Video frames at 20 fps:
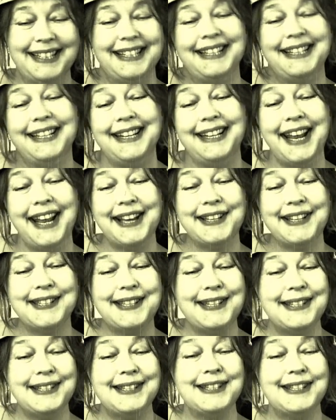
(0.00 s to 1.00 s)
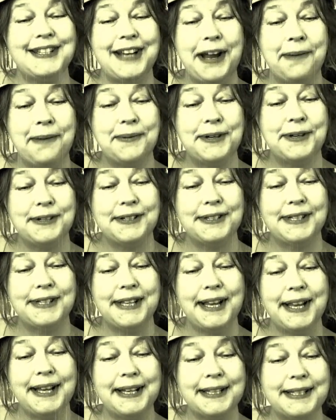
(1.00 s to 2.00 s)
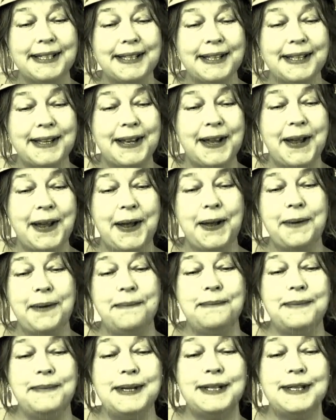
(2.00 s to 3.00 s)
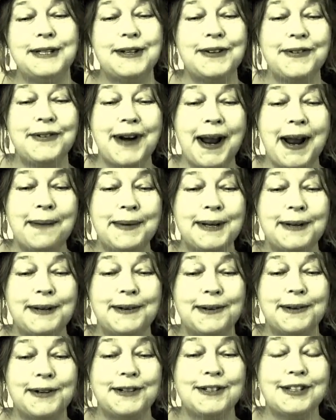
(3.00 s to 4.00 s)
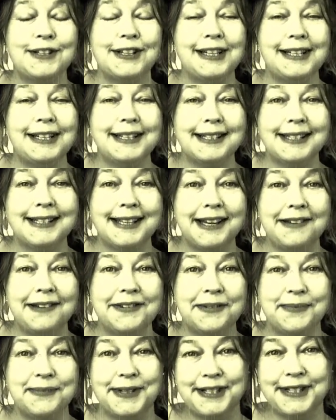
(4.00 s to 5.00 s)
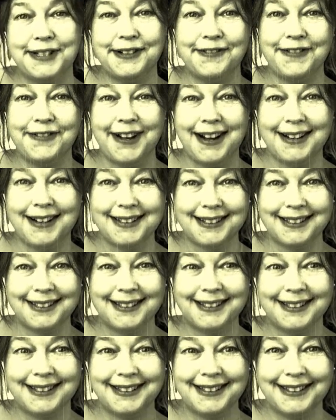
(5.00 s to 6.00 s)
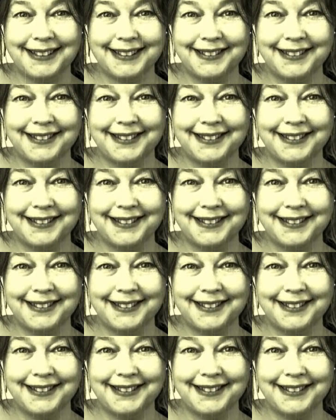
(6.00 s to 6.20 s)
Next is Chapter 6 Mr. Rabbit Grossly Deceives Mr. Fox.